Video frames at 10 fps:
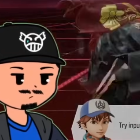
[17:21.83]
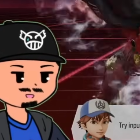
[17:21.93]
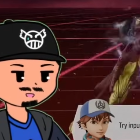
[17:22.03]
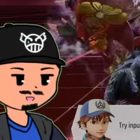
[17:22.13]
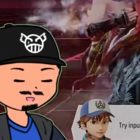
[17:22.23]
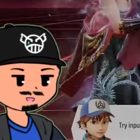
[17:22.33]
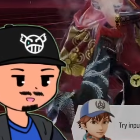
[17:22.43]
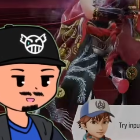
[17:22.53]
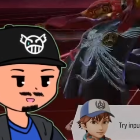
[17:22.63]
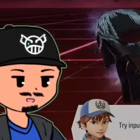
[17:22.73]
They want us to
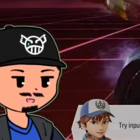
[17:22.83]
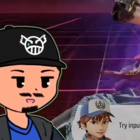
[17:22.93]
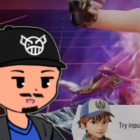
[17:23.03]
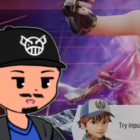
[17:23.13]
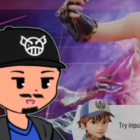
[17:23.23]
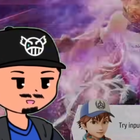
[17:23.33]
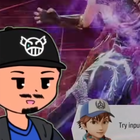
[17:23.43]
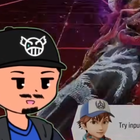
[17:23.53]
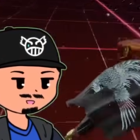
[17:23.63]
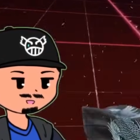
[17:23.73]
do some of the combos
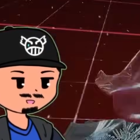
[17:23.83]
here